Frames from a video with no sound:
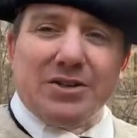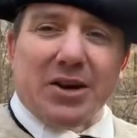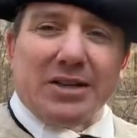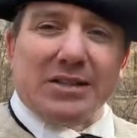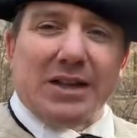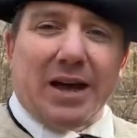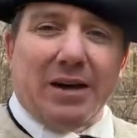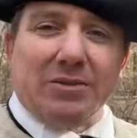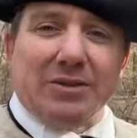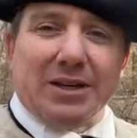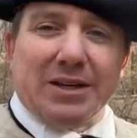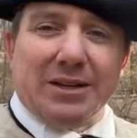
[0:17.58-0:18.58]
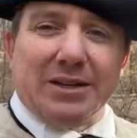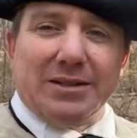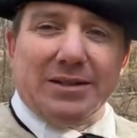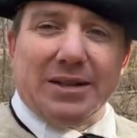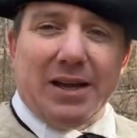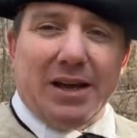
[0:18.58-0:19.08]
dressed out
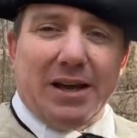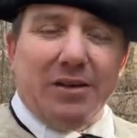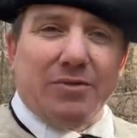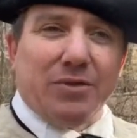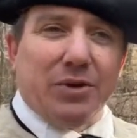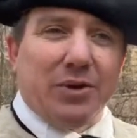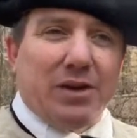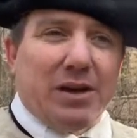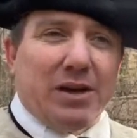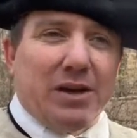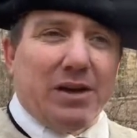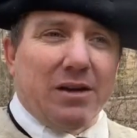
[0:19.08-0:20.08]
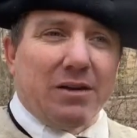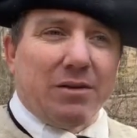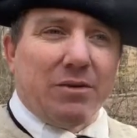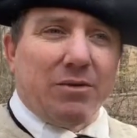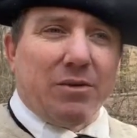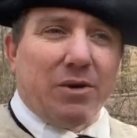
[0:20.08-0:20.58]
today for the
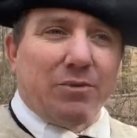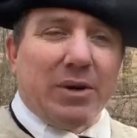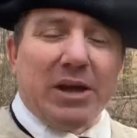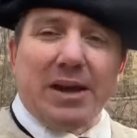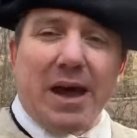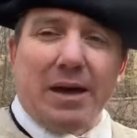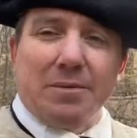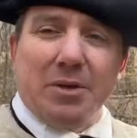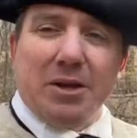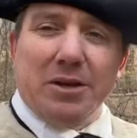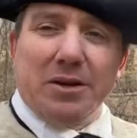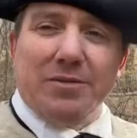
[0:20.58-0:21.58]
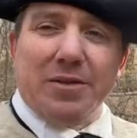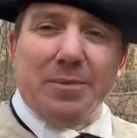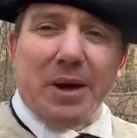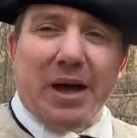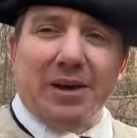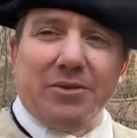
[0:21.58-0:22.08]
reenactment of the
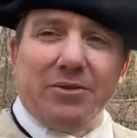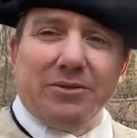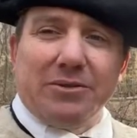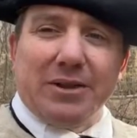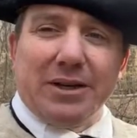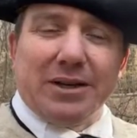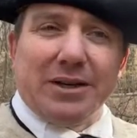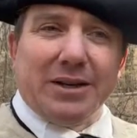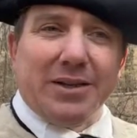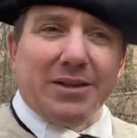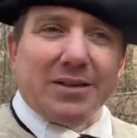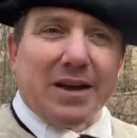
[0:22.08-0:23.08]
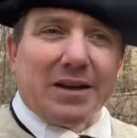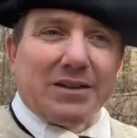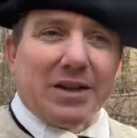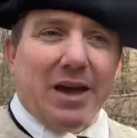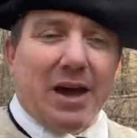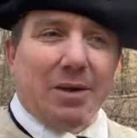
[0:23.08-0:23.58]
battle that's
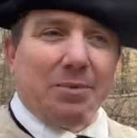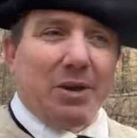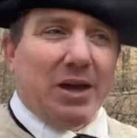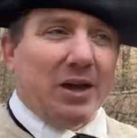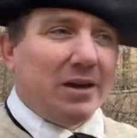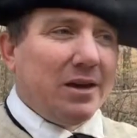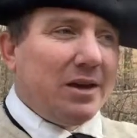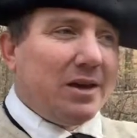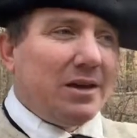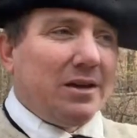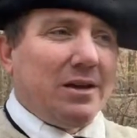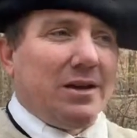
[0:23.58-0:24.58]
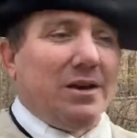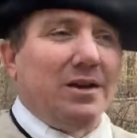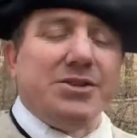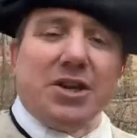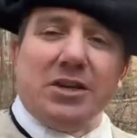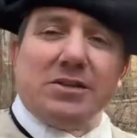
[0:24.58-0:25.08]
actually happening in an
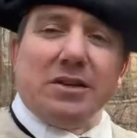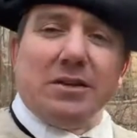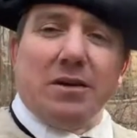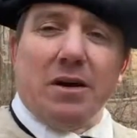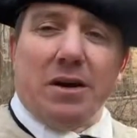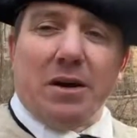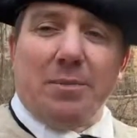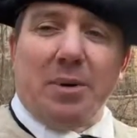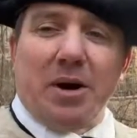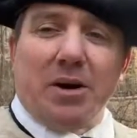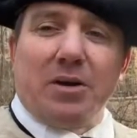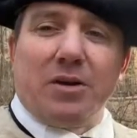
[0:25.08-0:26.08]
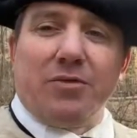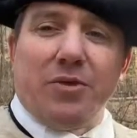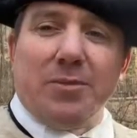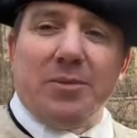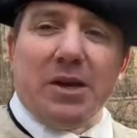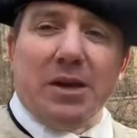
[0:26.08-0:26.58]
adjacent park
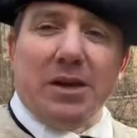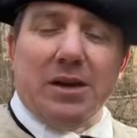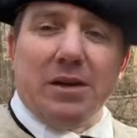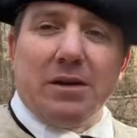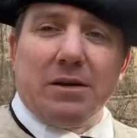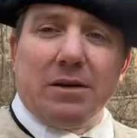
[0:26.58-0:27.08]
from the